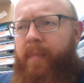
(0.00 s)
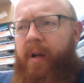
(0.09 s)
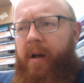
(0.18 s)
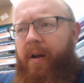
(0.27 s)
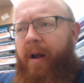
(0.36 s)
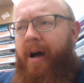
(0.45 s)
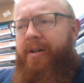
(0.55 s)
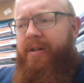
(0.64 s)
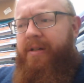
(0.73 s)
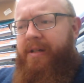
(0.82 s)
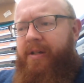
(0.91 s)

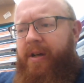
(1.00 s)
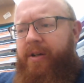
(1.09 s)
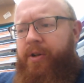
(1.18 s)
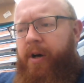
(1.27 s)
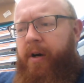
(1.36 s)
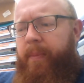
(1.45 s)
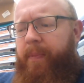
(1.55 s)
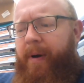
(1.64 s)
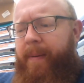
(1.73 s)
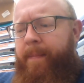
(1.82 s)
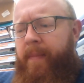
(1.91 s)
Colossians in such terms,
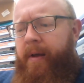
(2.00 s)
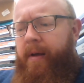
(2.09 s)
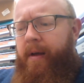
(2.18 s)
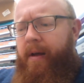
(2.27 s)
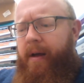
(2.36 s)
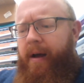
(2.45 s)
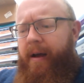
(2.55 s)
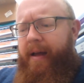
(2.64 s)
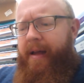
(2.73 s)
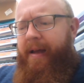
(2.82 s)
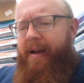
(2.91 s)
but
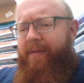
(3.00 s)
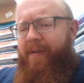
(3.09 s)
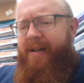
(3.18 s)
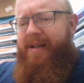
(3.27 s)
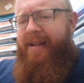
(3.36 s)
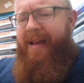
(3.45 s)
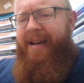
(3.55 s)
he kind of gets at that